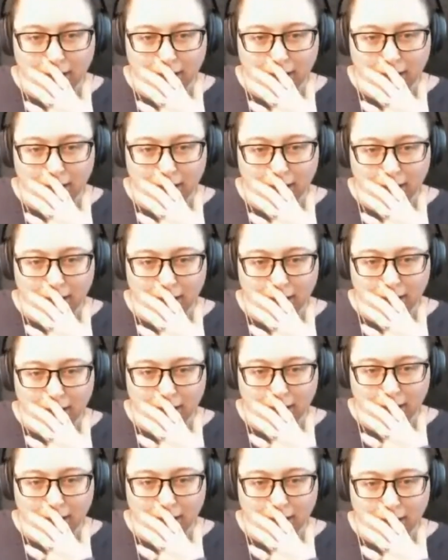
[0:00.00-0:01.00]
And I'm
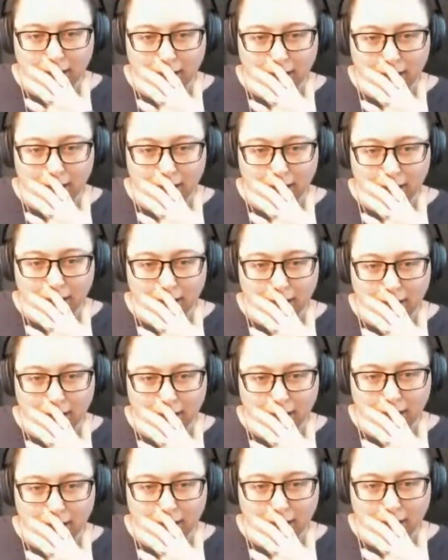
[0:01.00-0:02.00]
hoping that eventually that
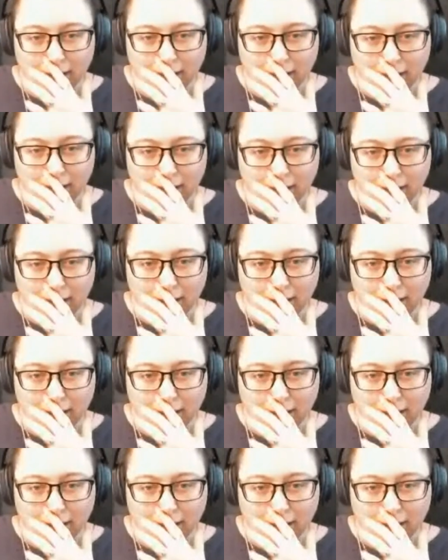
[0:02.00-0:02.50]
like breaks down